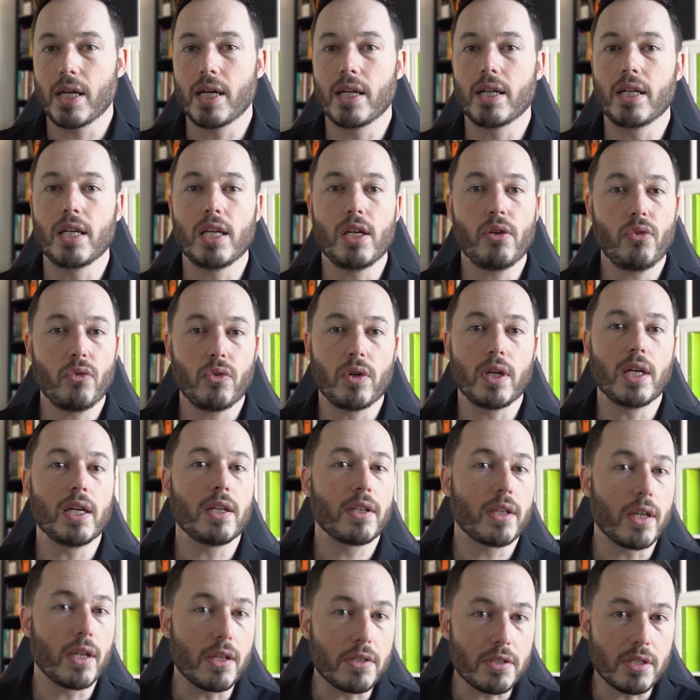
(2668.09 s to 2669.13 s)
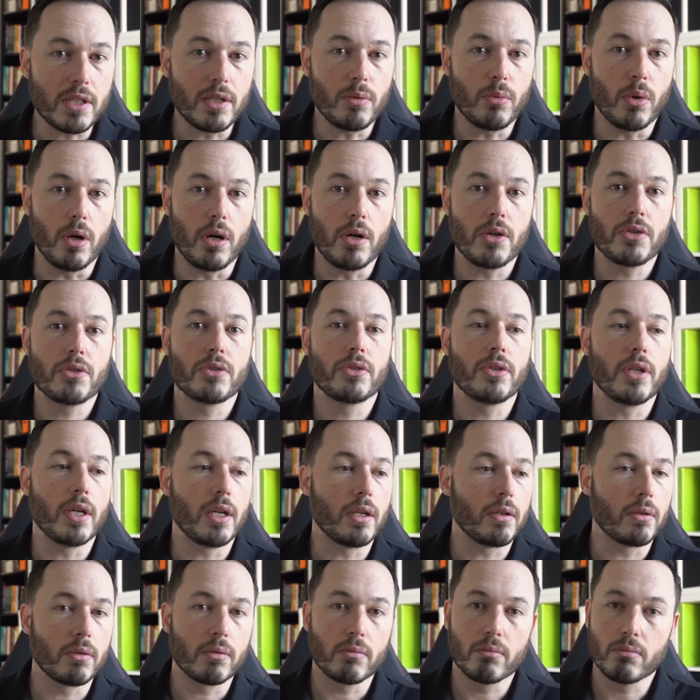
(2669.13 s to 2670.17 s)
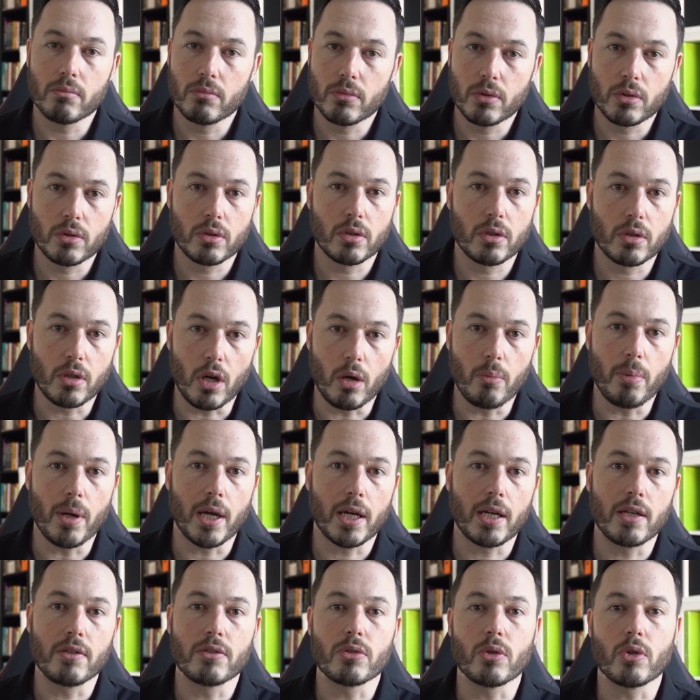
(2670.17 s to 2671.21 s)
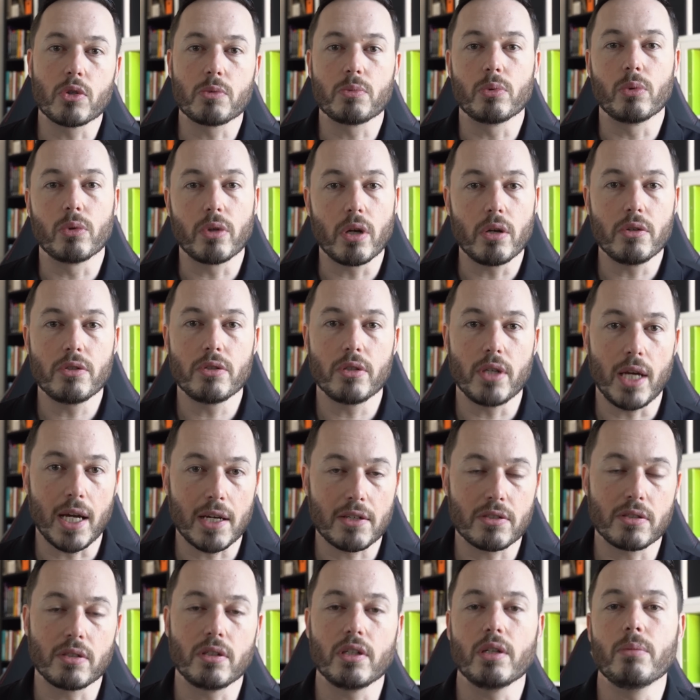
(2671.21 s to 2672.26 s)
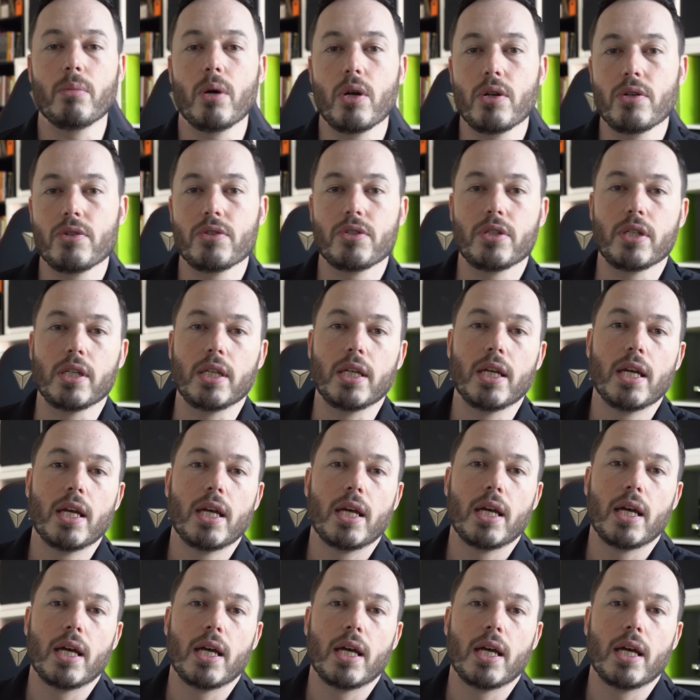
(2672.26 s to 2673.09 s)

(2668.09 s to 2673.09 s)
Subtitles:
and if it gets any worse, then go back into hospital, go to accident emergency,